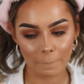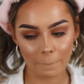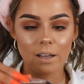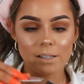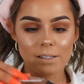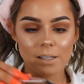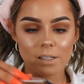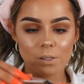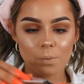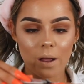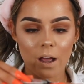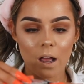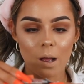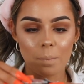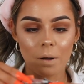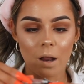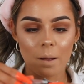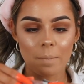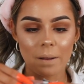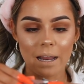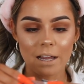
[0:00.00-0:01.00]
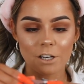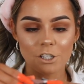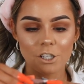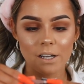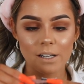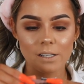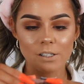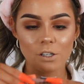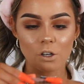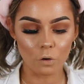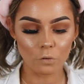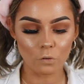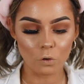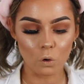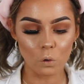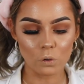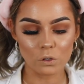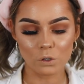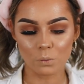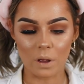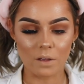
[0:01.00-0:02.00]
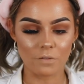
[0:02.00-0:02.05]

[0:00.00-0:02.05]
Easiest way I apply my lashes, of course,